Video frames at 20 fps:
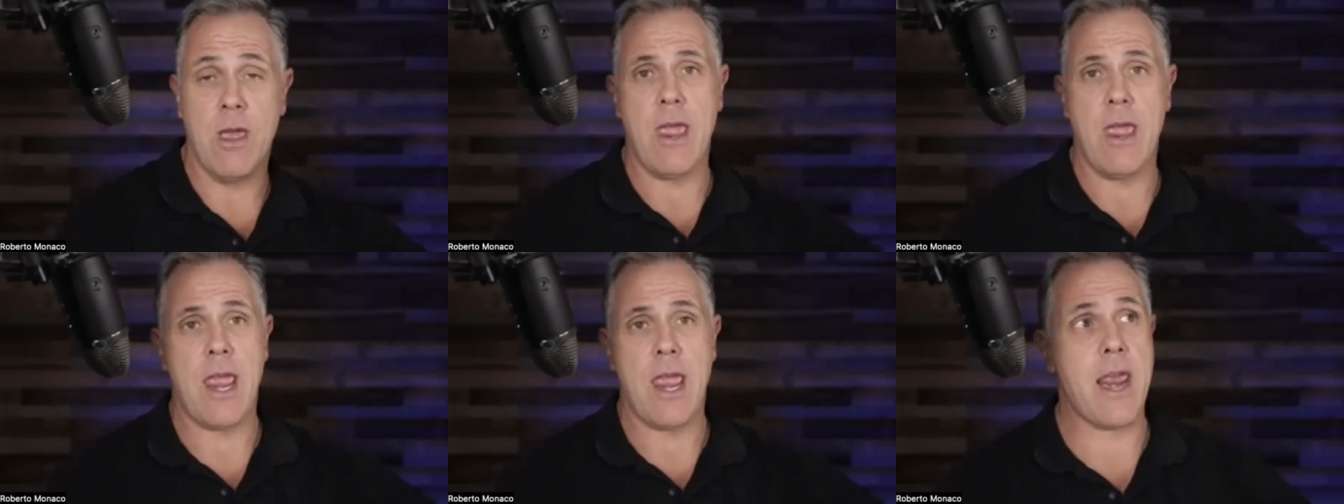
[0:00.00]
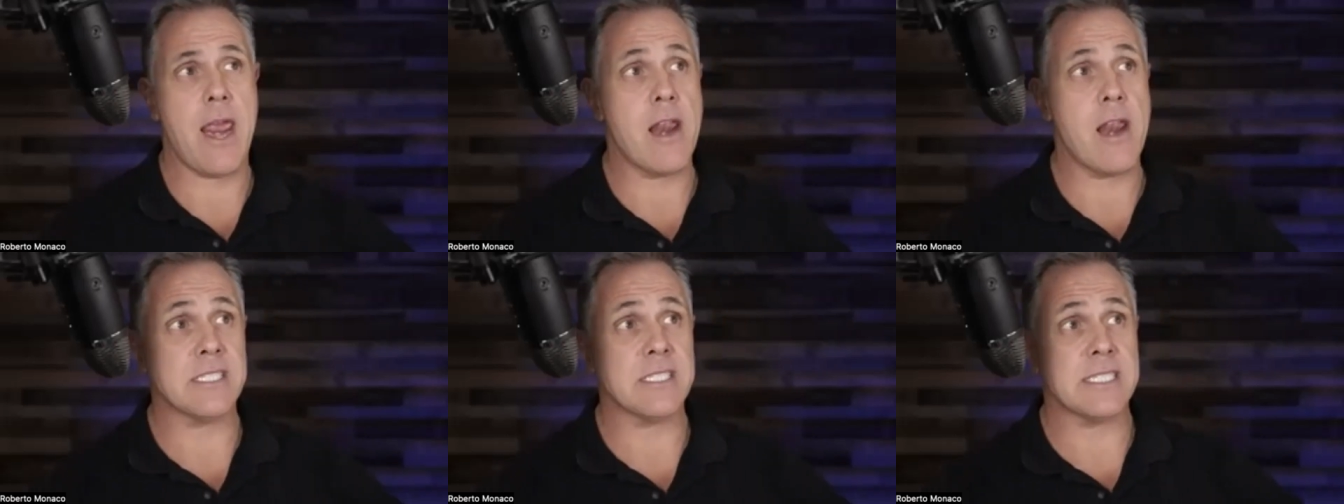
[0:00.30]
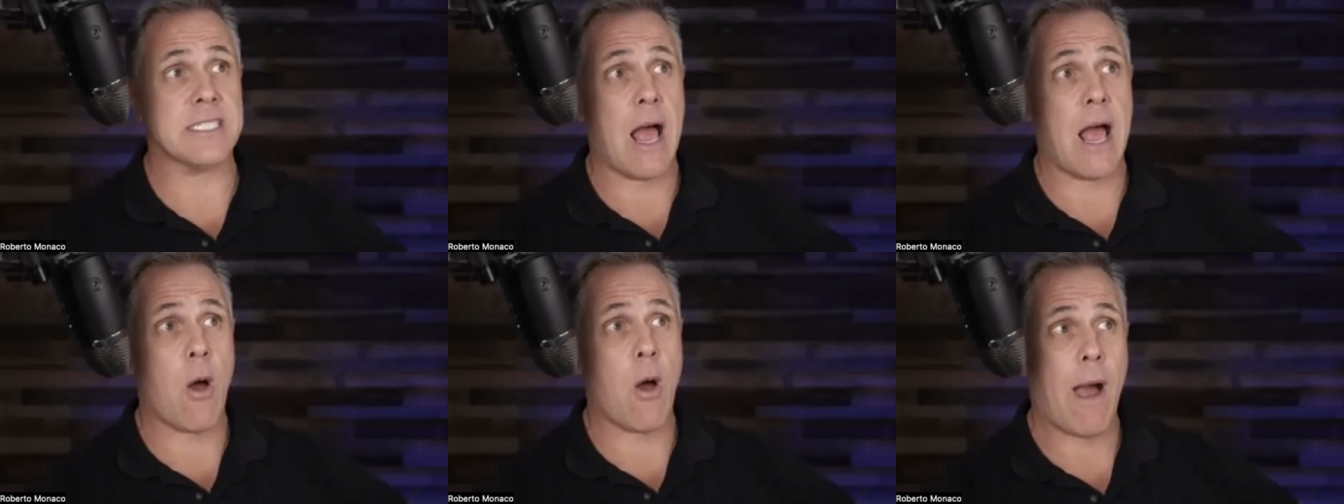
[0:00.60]
here's
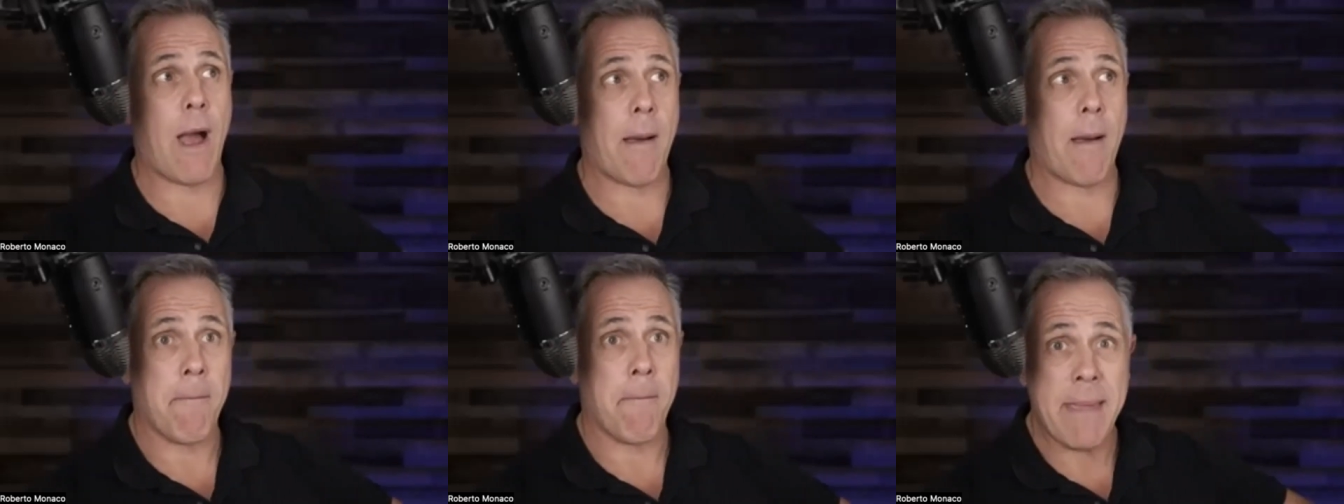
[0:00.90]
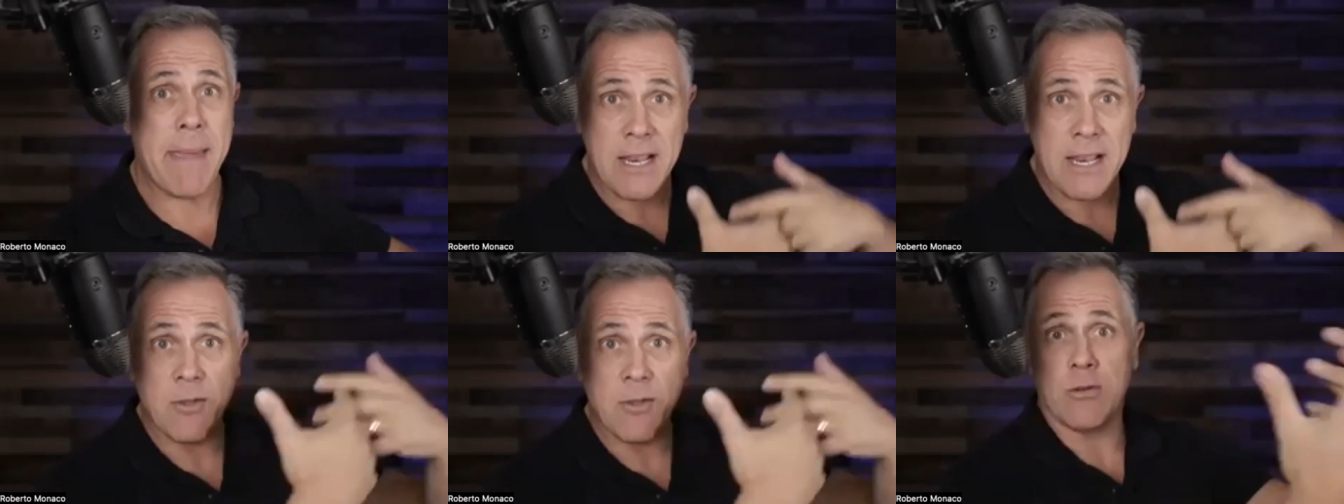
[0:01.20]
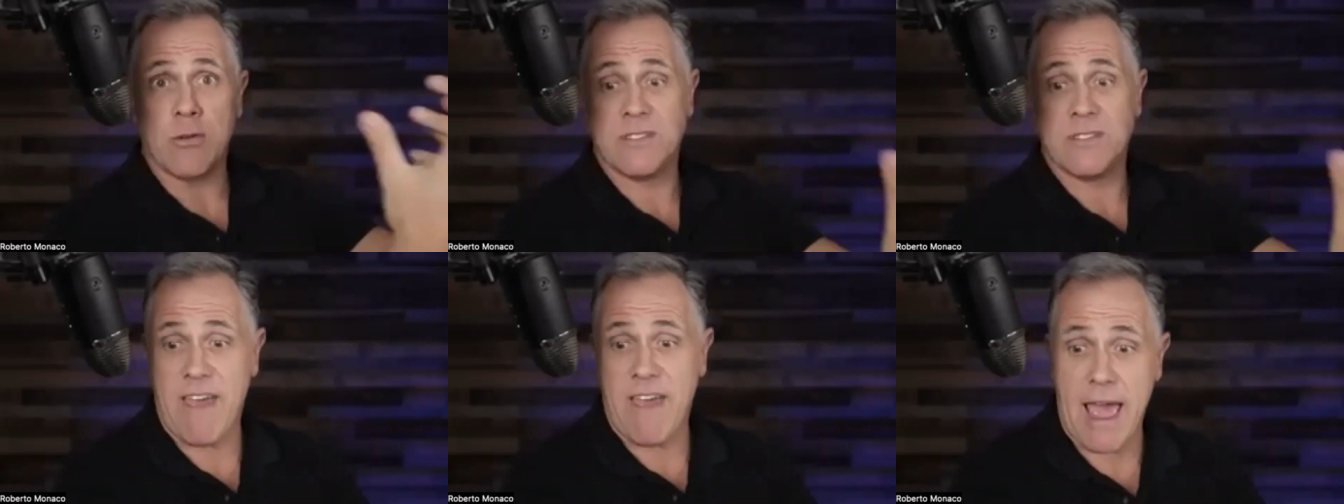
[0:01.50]
how i'm meeting
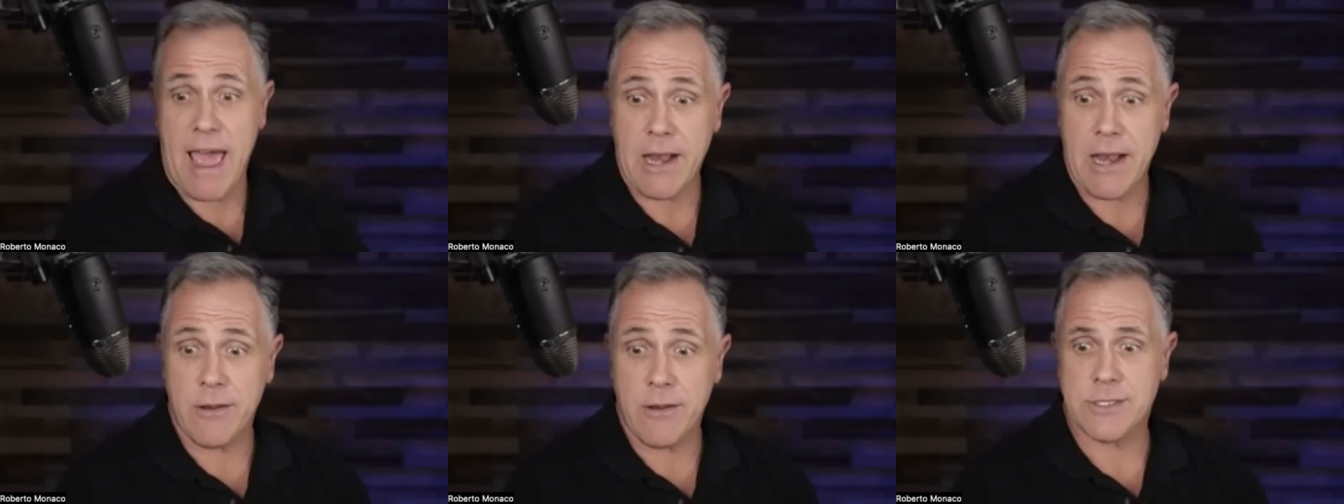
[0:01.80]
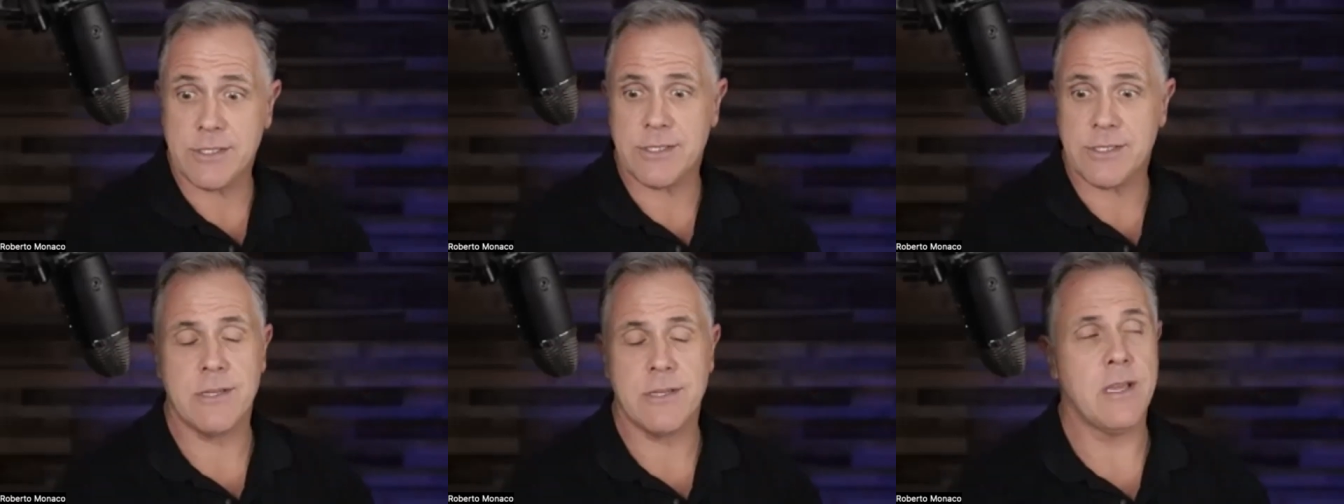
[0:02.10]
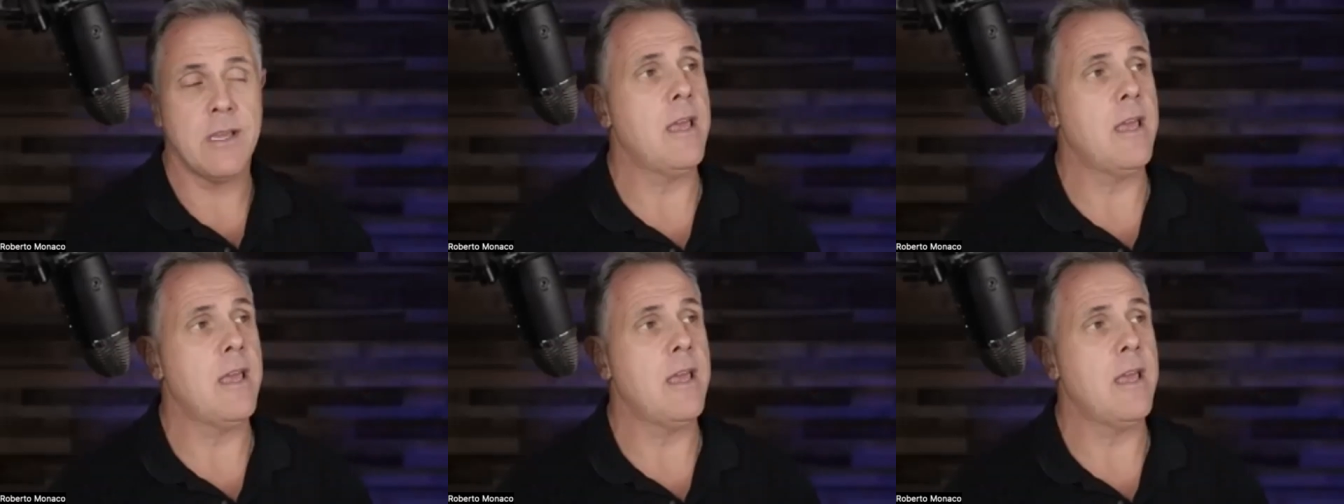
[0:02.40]
those values